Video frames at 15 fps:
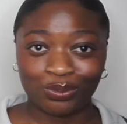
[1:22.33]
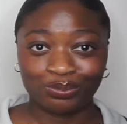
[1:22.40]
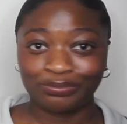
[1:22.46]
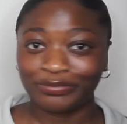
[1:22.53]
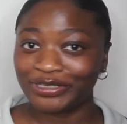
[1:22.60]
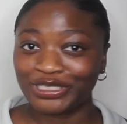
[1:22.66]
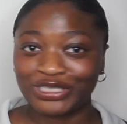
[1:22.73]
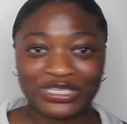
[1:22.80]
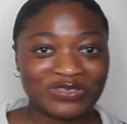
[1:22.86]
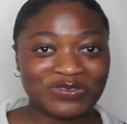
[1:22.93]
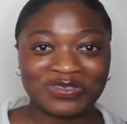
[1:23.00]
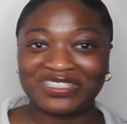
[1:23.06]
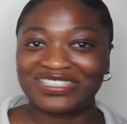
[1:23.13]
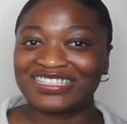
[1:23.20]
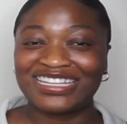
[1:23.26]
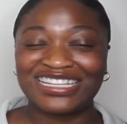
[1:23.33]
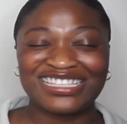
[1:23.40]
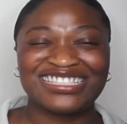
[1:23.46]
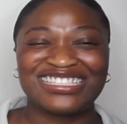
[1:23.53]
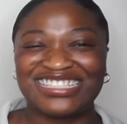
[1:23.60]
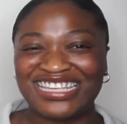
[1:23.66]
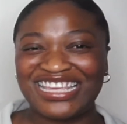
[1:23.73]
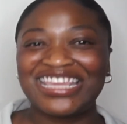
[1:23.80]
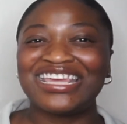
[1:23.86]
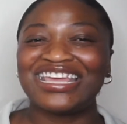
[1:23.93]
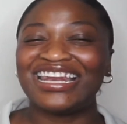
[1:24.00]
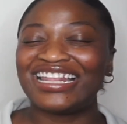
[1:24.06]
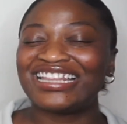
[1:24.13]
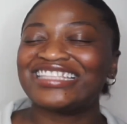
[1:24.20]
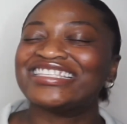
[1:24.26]
But just to see,
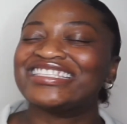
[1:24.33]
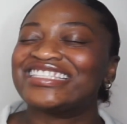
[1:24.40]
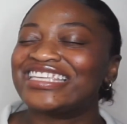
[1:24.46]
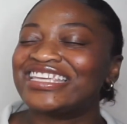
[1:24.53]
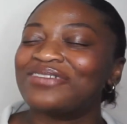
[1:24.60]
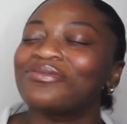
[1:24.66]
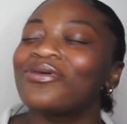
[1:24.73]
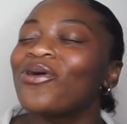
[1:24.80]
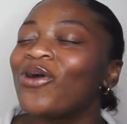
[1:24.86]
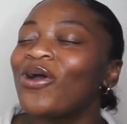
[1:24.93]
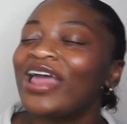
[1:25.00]
let's see what